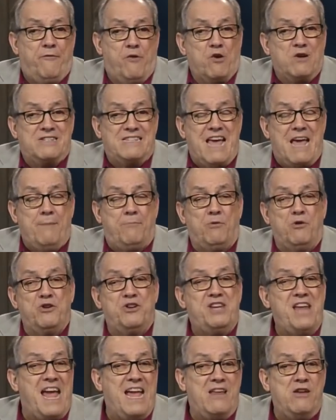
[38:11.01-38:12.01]
For example,
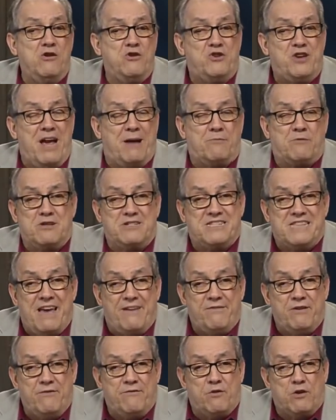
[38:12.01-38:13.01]
Daniel chapter
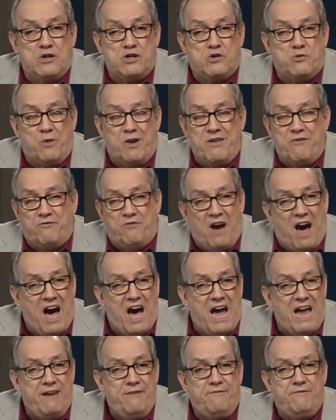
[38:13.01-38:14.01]
7, verse
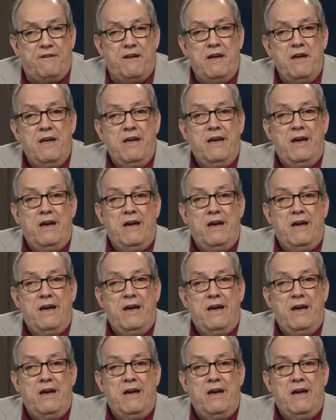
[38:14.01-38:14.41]
25,